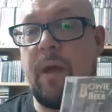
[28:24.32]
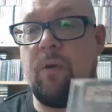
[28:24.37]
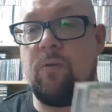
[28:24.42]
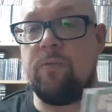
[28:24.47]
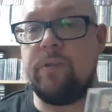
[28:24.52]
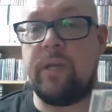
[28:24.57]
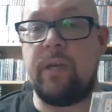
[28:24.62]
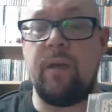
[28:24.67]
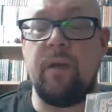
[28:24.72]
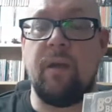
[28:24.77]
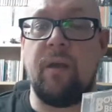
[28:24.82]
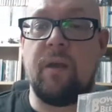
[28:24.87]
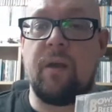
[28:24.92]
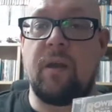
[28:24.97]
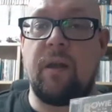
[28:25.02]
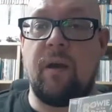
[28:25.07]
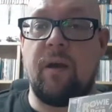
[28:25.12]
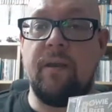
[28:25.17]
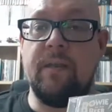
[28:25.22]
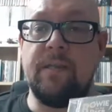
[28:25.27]
older
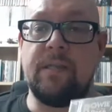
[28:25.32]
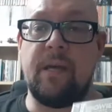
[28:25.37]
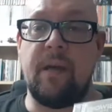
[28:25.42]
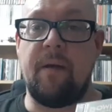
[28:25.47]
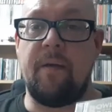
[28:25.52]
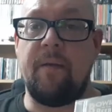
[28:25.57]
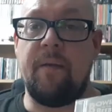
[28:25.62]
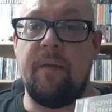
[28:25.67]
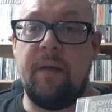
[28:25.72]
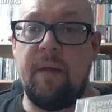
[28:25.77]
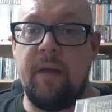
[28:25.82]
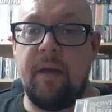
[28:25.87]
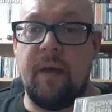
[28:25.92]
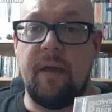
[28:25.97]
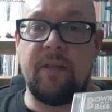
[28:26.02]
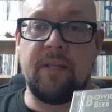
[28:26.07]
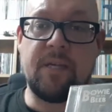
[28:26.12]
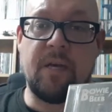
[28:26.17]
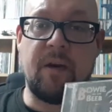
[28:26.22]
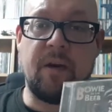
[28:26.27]
clientele
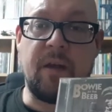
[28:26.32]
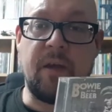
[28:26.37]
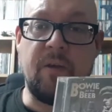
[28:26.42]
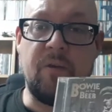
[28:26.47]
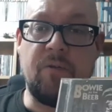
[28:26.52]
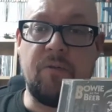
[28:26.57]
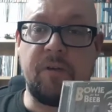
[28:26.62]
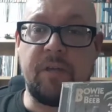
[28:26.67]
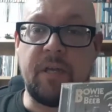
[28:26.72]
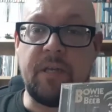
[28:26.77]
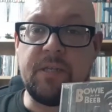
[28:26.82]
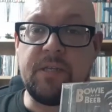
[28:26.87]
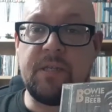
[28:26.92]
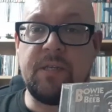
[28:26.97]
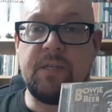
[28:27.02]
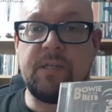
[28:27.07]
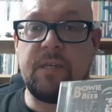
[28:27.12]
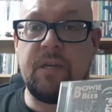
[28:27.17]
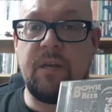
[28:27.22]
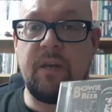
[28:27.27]
and target audience,
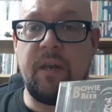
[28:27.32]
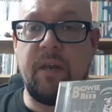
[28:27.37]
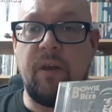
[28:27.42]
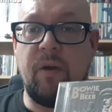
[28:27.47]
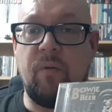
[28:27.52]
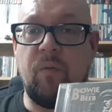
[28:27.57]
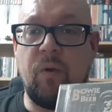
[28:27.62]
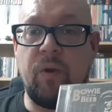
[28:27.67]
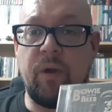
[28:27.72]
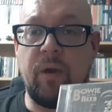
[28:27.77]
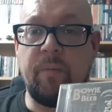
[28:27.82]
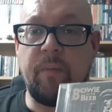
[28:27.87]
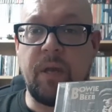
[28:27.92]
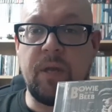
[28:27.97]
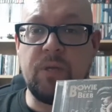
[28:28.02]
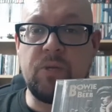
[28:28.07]
and certainly not one I'm going